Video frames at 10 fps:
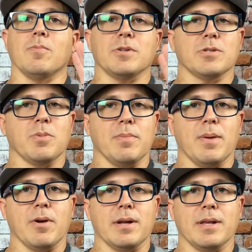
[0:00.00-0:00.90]
Just
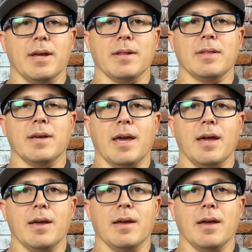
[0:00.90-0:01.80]
remember at the end of the
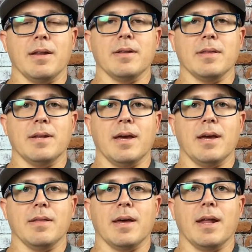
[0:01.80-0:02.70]

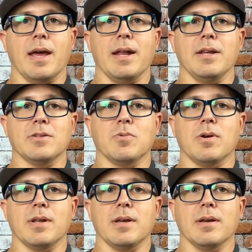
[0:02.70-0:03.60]
day, that
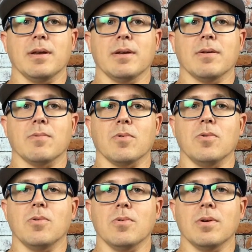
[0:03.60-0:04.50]
80-20
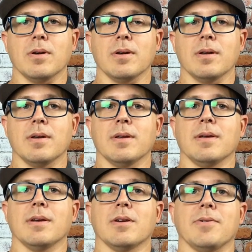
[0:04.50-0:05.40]
rule
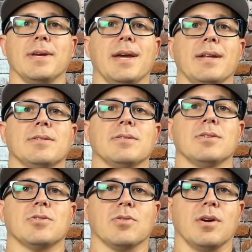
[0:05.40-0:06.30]
creates
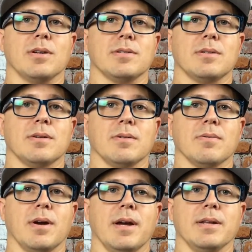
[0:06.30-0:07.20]
trust,
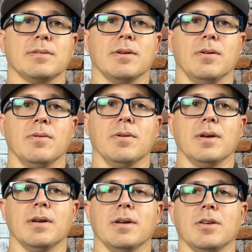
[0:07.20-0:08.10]
right? So
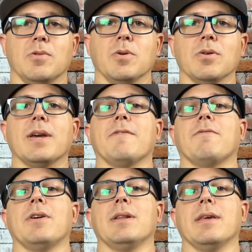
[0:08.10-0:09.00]
you will get
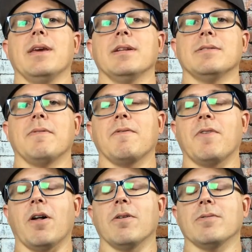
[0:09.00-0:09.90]
free leads if you
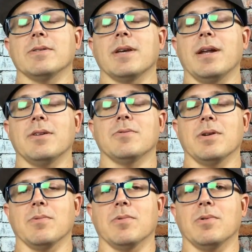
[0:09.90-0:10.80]
follow this 80-20
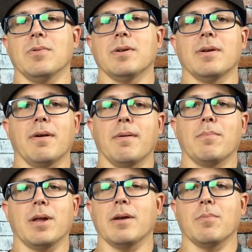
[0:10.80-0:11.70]
rule.
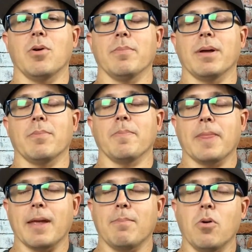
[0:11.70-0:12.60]

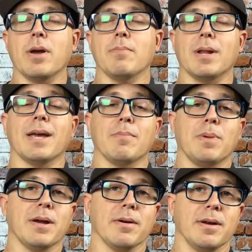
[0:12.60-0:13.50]
Point blank,
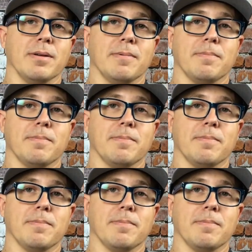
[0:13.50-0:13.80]
period.